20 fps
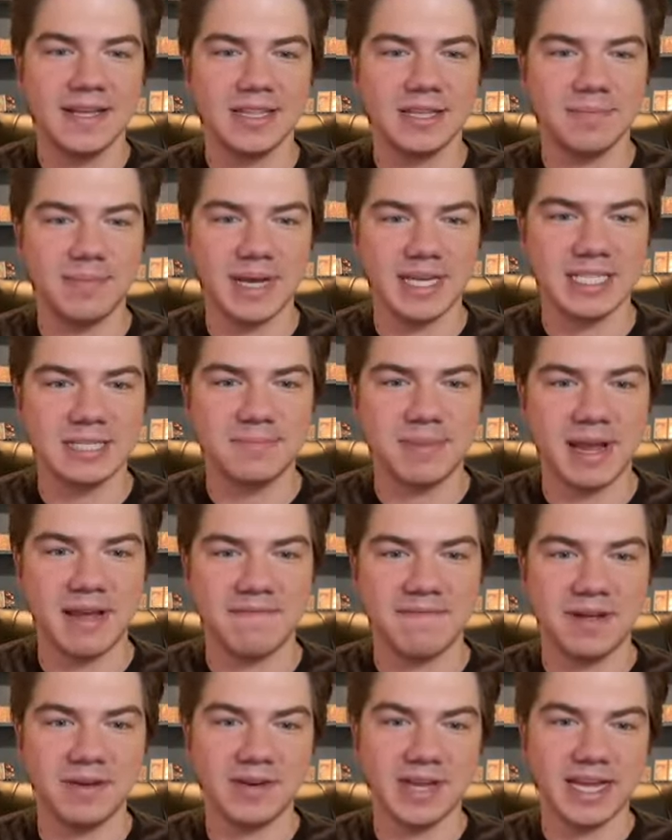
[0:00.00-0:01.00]
the best
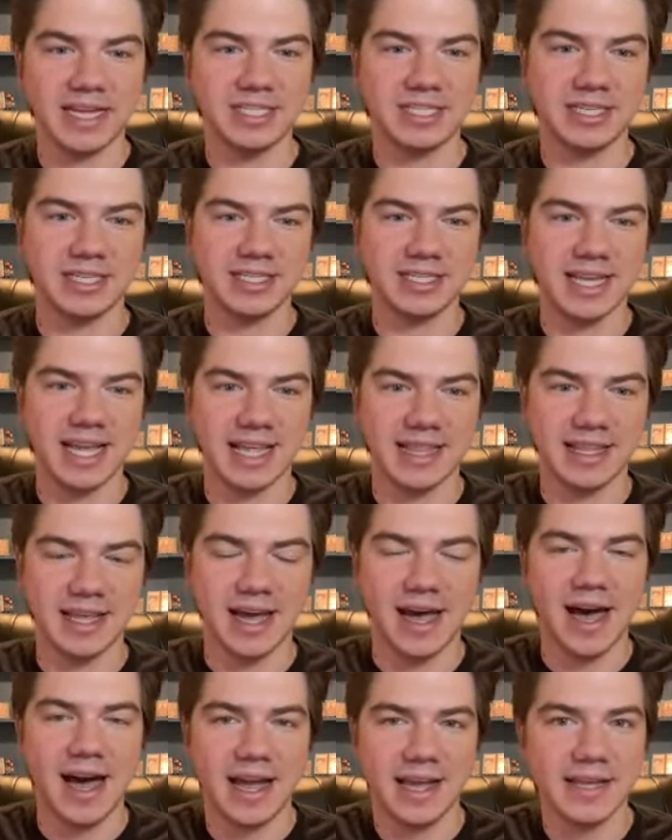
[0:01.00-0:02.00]
spam foundations, and the
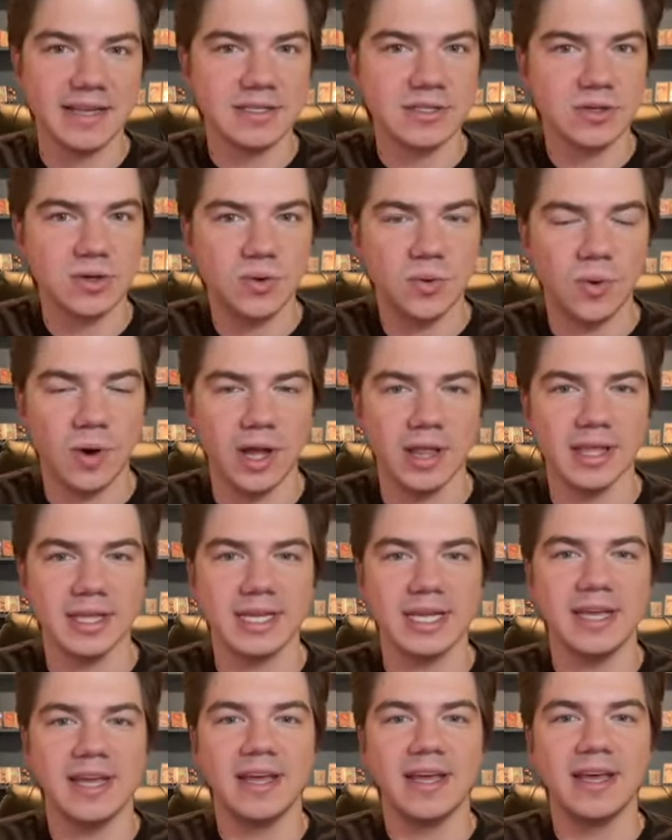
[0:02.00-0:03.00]
highest
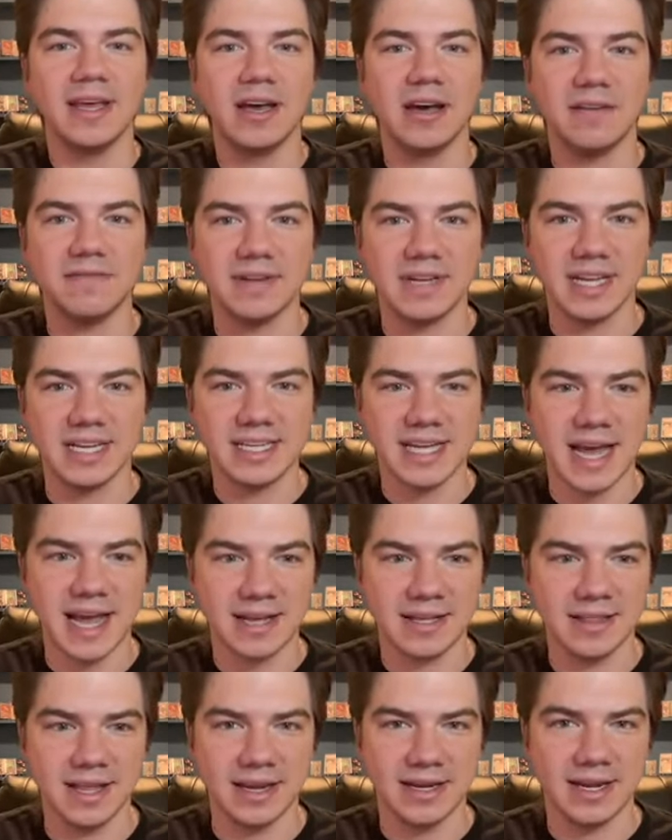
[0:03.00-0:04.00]
quality of an
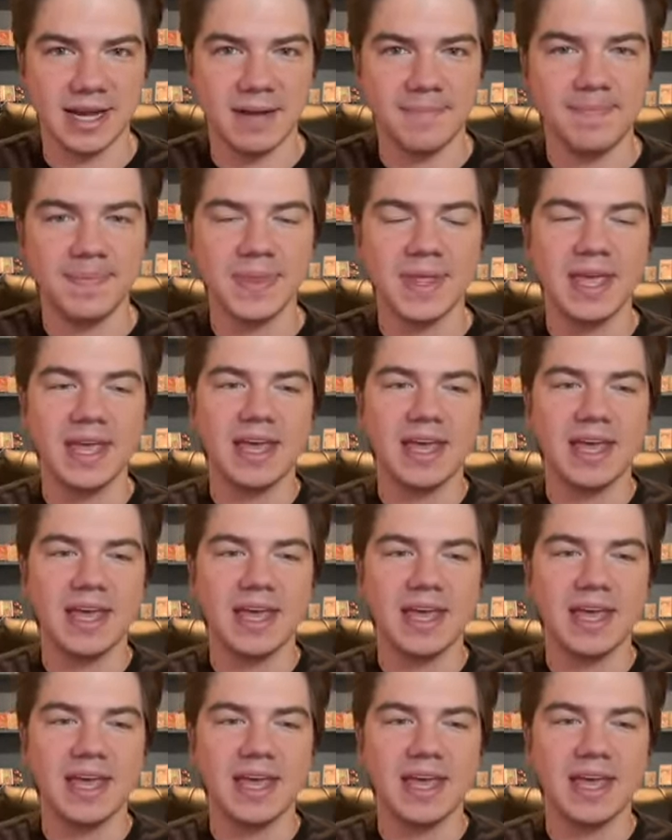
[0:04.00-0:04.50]
attack lineup.